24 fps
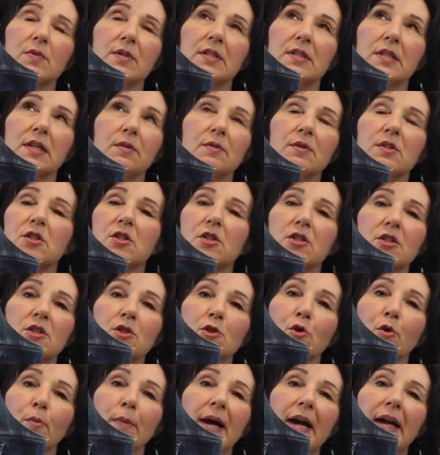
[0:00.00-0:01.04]
was, it was just
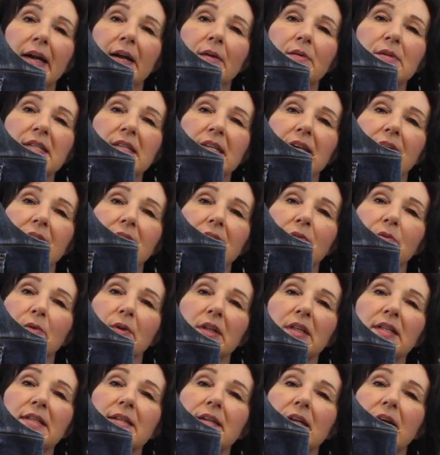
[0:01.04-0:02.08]
so bad. I was
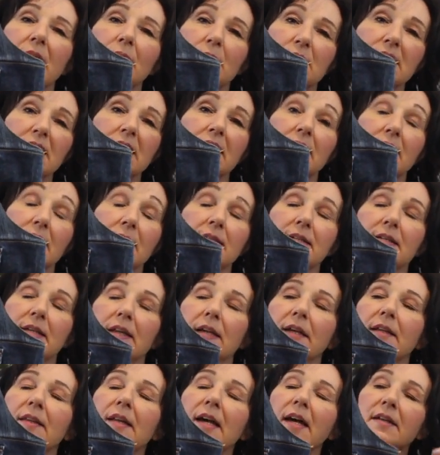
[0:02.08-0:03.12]
getting
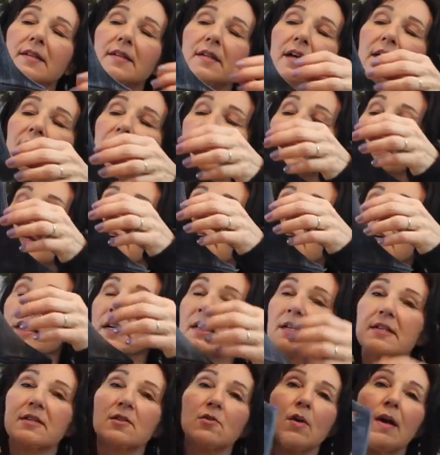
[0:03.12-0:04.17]
sick at that time.
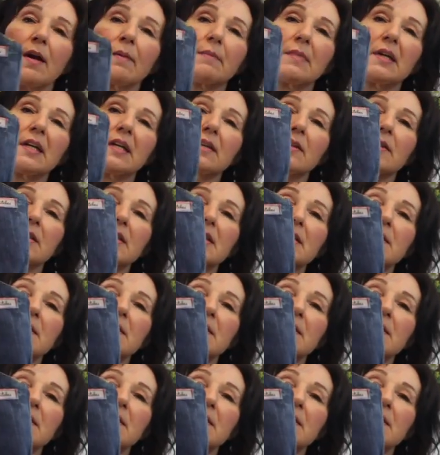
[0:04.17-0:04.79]
So I made